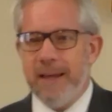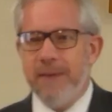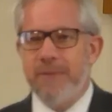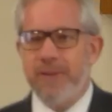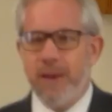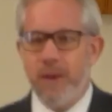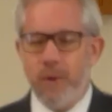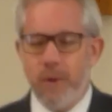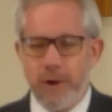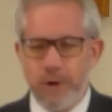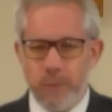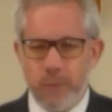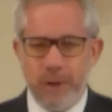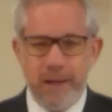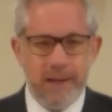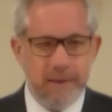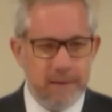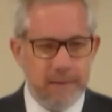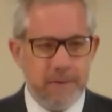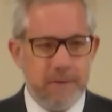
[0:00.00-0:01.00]
the Lord
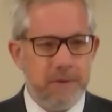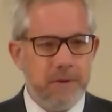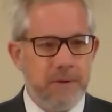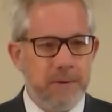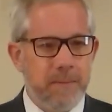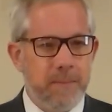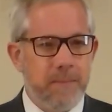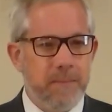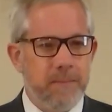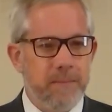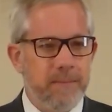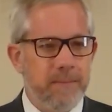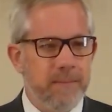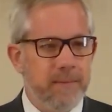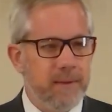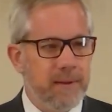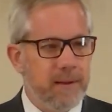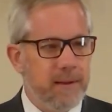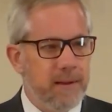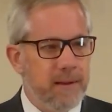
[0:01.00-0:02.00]
wills.
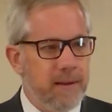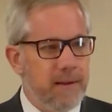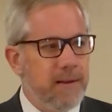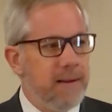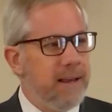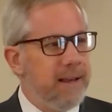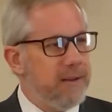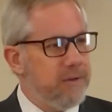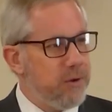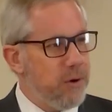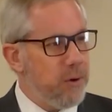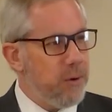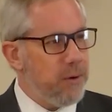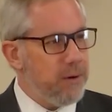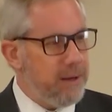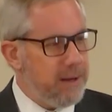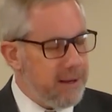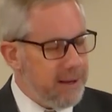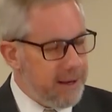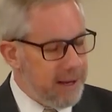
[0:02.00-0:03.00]
And
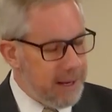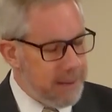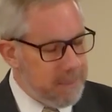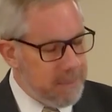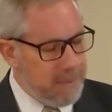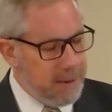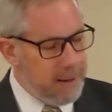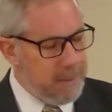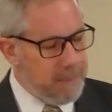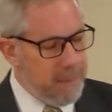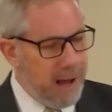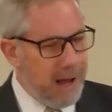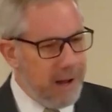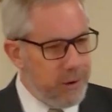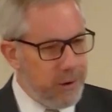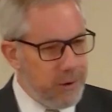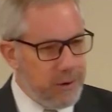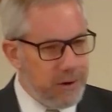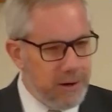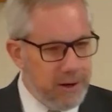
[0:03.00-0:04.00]
so in, in
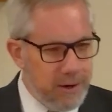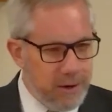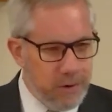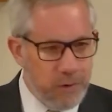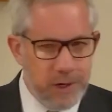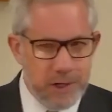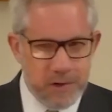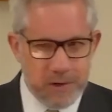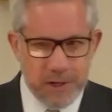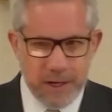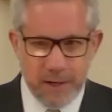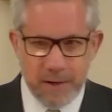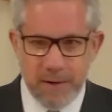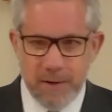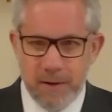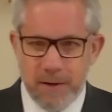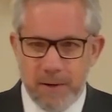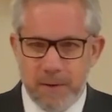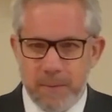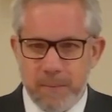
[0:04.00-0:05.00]
modern
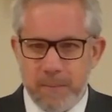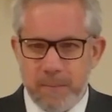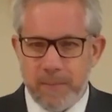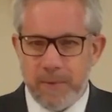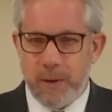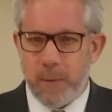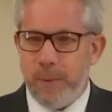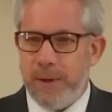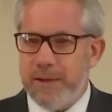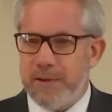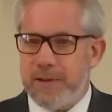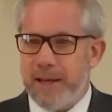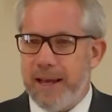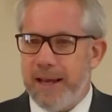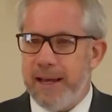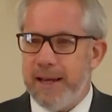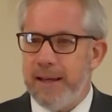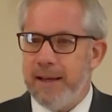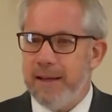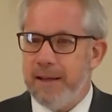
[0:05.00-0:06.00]
Christian, we
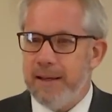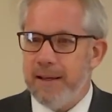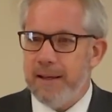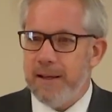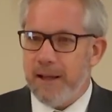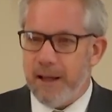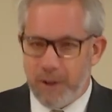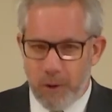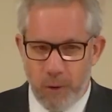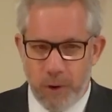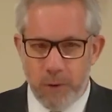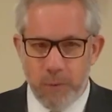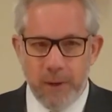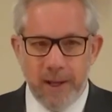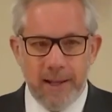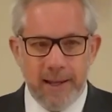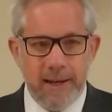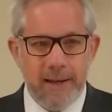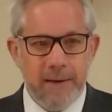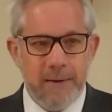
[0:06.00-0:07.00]
say, Lord
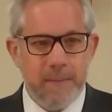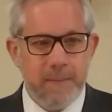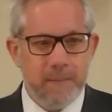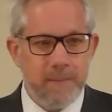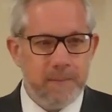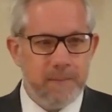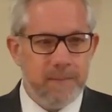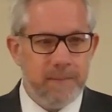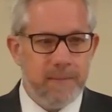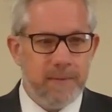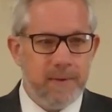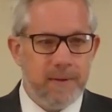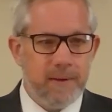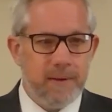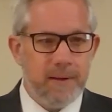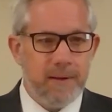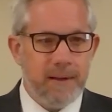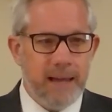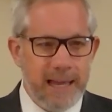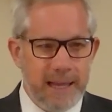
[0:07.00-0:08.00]
willing,
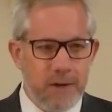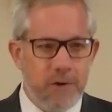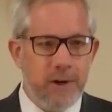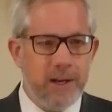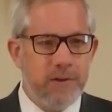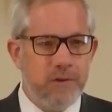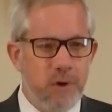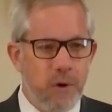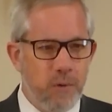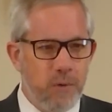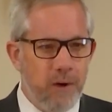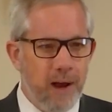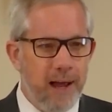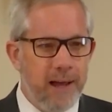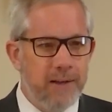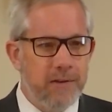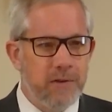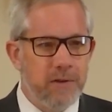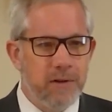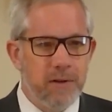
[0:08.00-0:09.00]
and the cricks don't
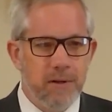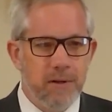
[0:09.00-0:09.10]
rise.